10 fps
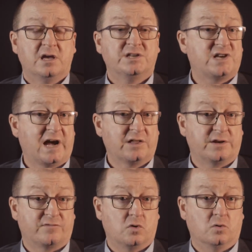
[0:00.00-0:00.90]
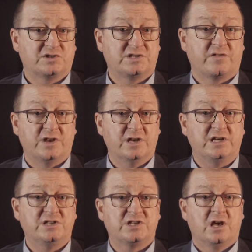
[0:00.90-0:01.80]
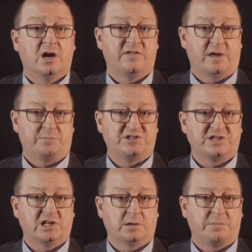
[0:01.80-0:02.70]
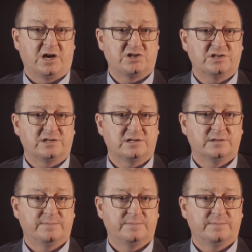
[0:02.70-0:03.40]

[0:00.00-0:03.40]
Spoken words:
tailored of course to the needs of that particular patient.